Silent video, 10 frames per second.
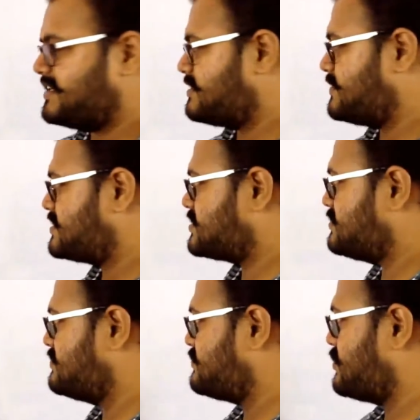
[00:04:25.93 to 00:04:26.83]

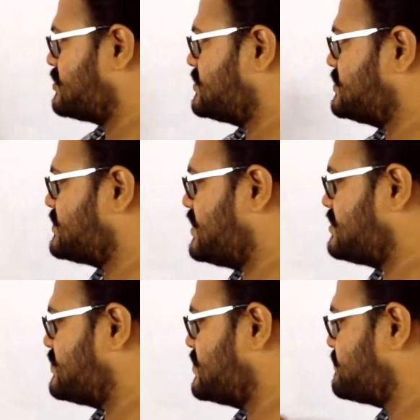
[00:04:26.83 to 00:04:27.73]
equation for this
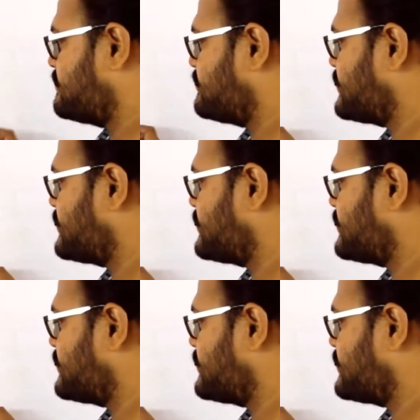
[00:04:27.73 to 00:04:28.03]
R1.